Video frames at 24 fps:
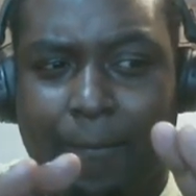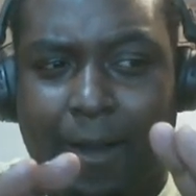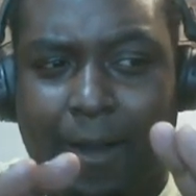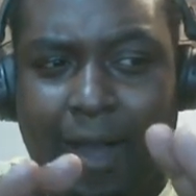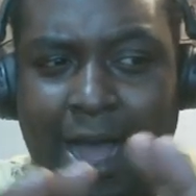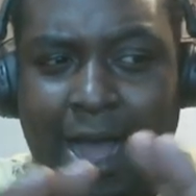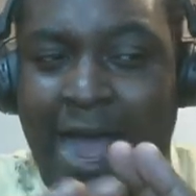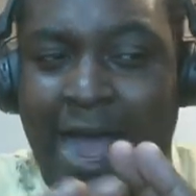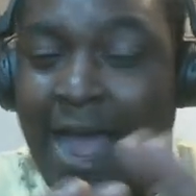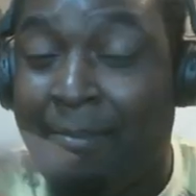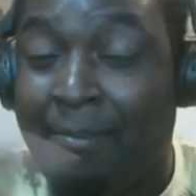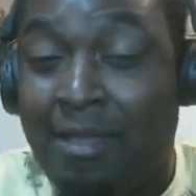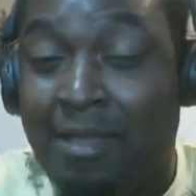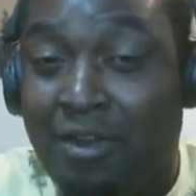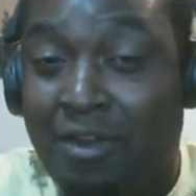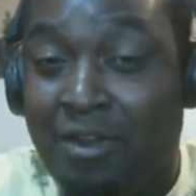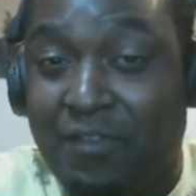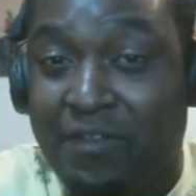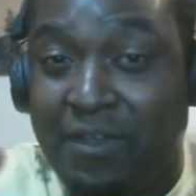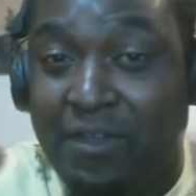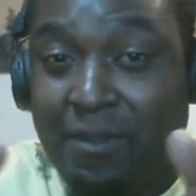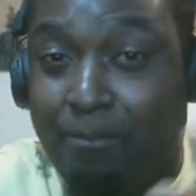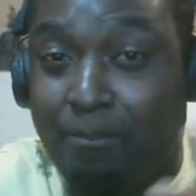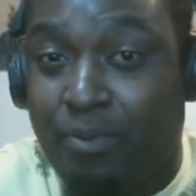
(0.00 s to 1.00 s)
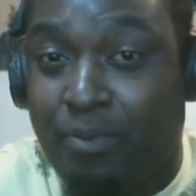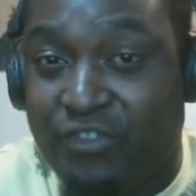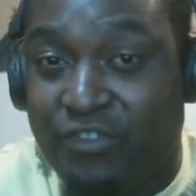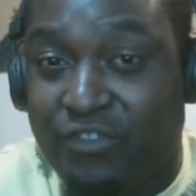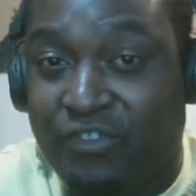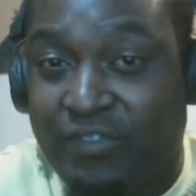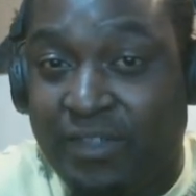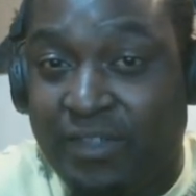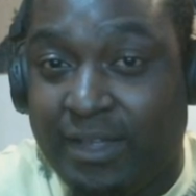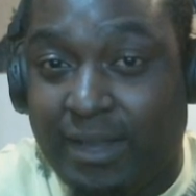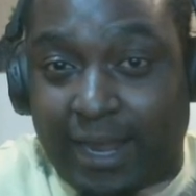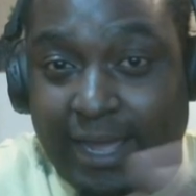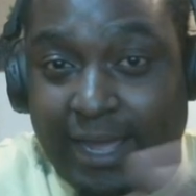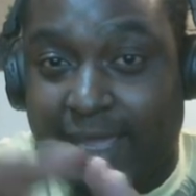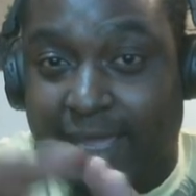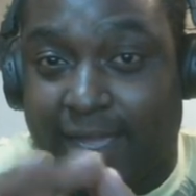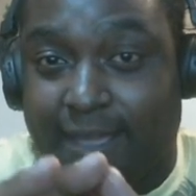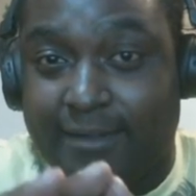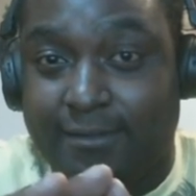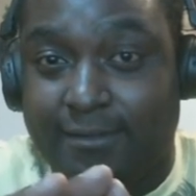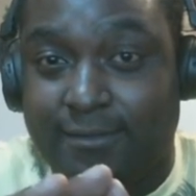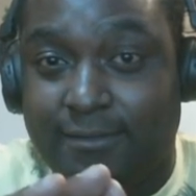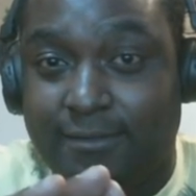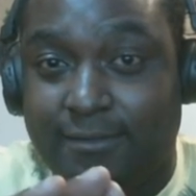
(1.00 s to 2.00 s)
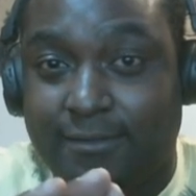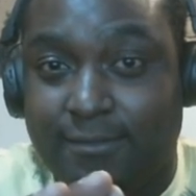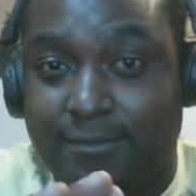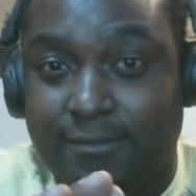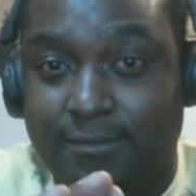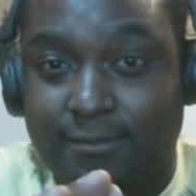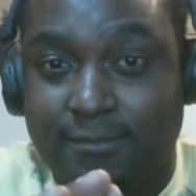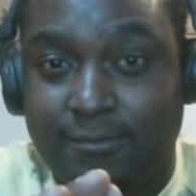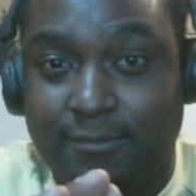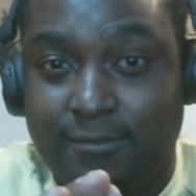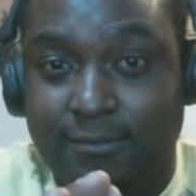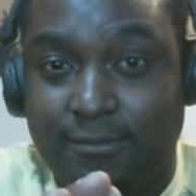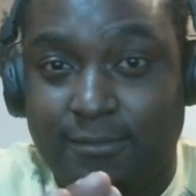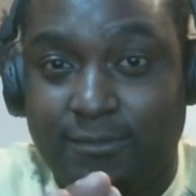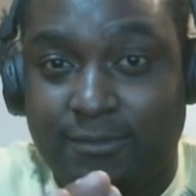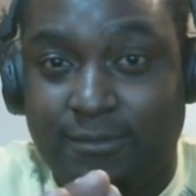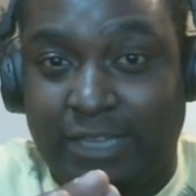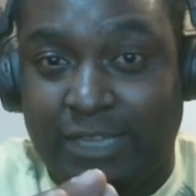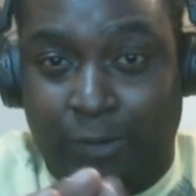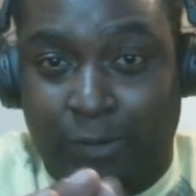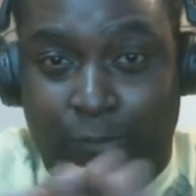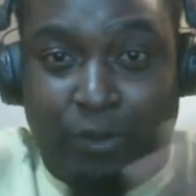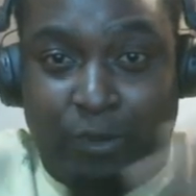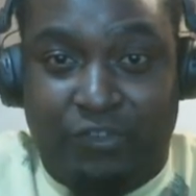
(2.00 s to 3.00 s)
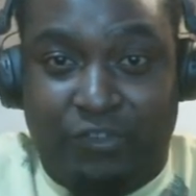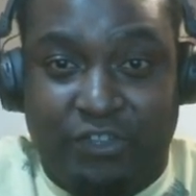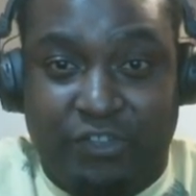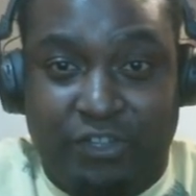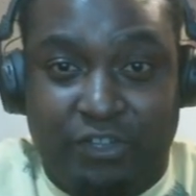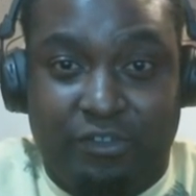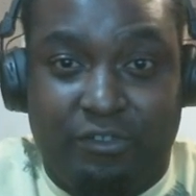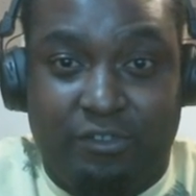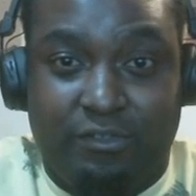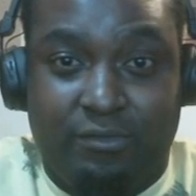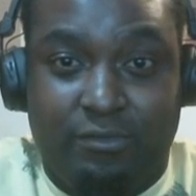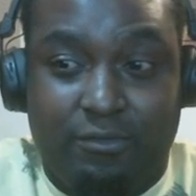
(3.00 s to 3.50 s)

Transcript: I'm under the impression that, like, there wasn't,